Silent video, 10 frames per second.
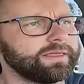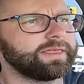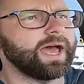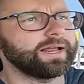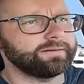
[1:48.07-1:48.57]

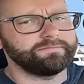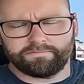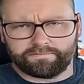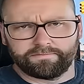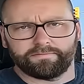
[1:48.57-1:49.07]
that
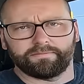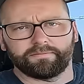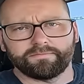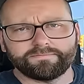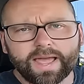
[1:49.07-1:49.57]

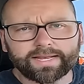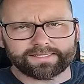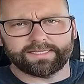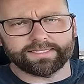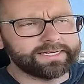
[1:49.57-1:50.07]

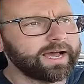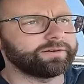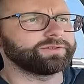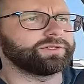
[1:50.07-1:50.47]
makes these decals.